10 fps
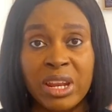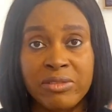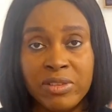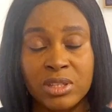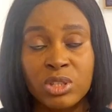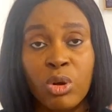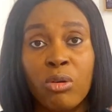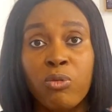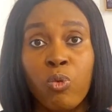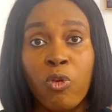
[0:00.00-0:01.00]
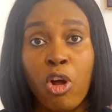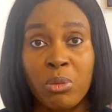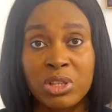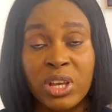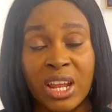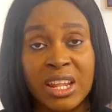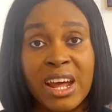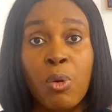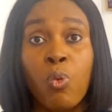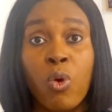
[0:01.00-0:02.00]
the benefits of coming to
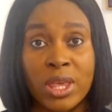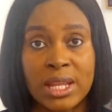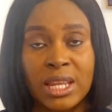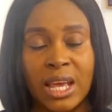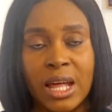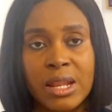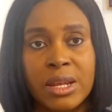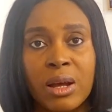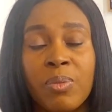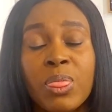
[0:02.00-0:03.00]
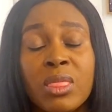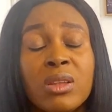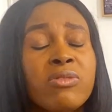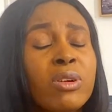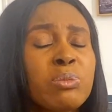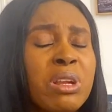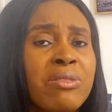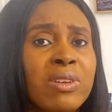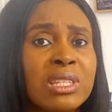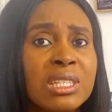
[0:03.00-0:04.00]
Canada and working in Canada. Now, the first
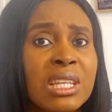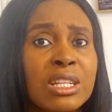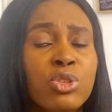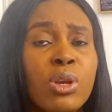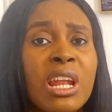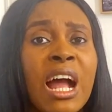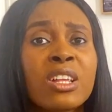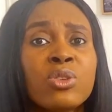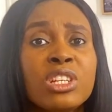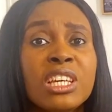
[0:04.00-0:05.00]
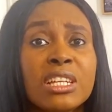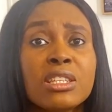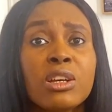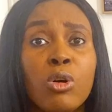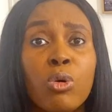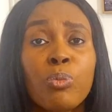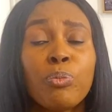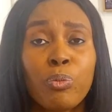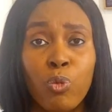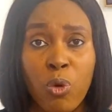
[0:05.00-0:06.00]
benefit is that you can actually get a
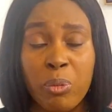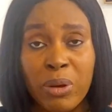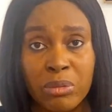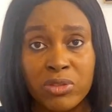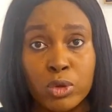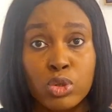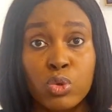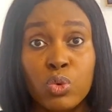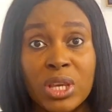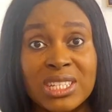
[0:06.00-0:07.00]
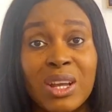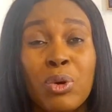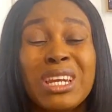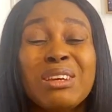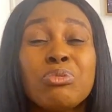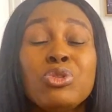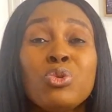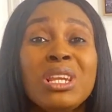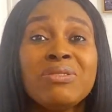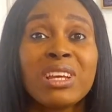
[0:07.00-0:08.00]
work permit for 2 years that will enable
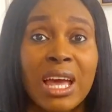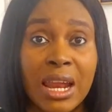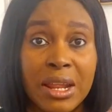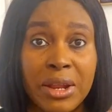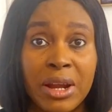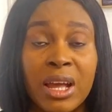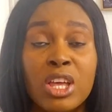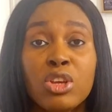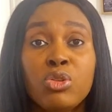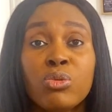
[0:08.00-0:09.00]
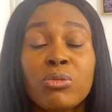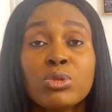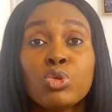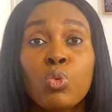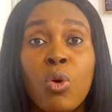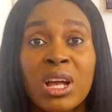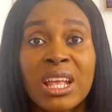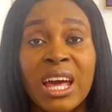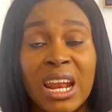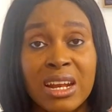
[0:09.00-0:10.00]
you live in Canada, to work
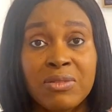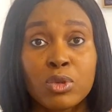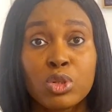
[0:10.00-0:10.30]
in Canada